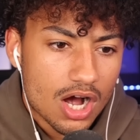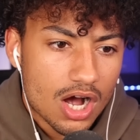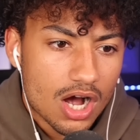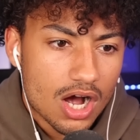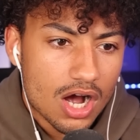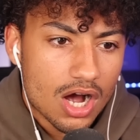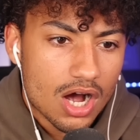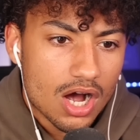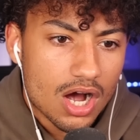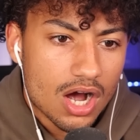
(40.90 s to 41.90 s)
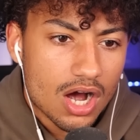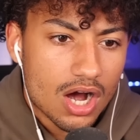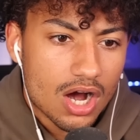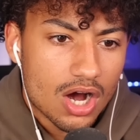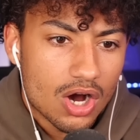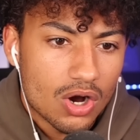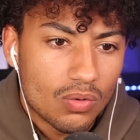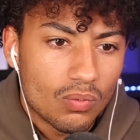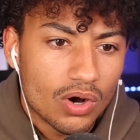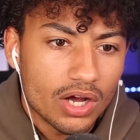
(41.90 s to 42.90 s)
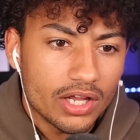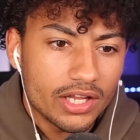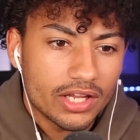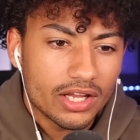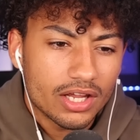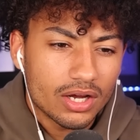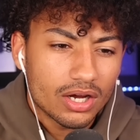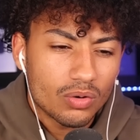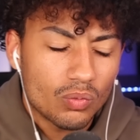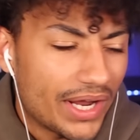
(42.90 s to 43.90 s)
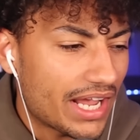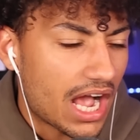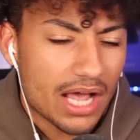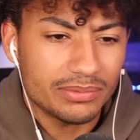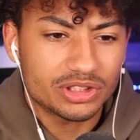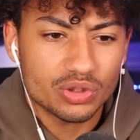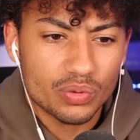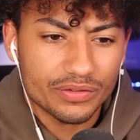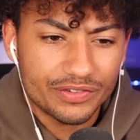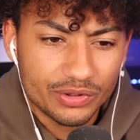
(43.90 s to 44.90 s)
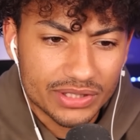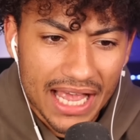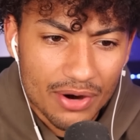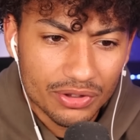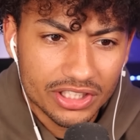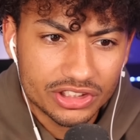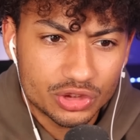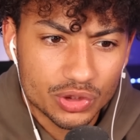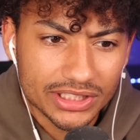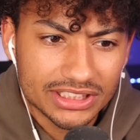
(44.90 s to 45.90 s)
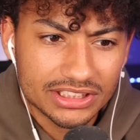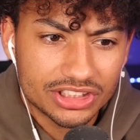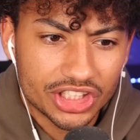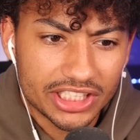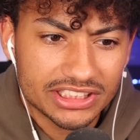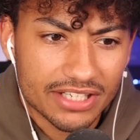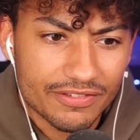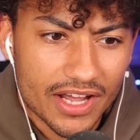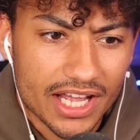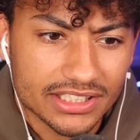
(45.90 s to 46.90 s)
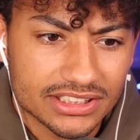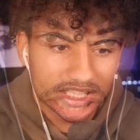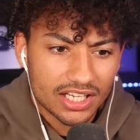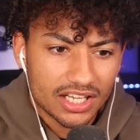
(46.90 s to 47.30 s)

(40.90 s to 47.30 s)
two. Was so fast. Okay. What? Wait, wait, wait. Wait, I'm so it. confused. How do the dresses change that fast?